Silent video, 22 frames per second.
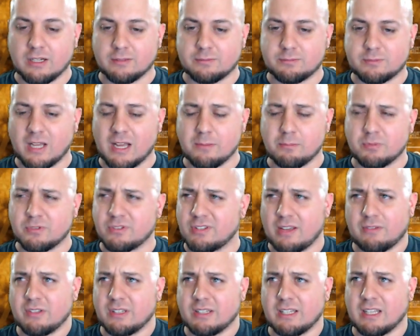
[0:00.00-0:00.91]
Type
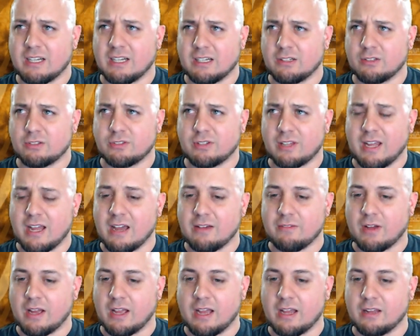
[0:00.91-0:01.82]
7 that I used to have,
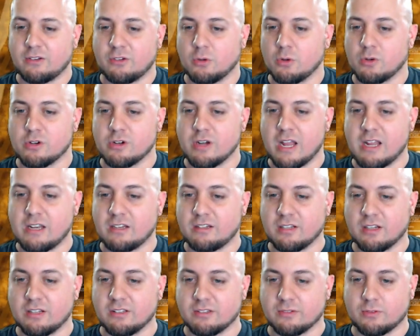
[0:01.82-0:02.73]
I had 280
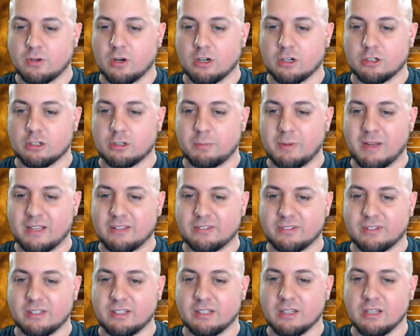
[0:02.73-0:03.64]
tons of cargo
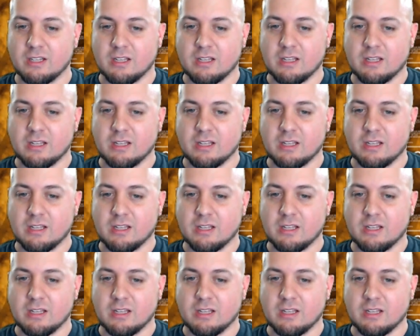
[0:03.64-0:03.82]
capacity.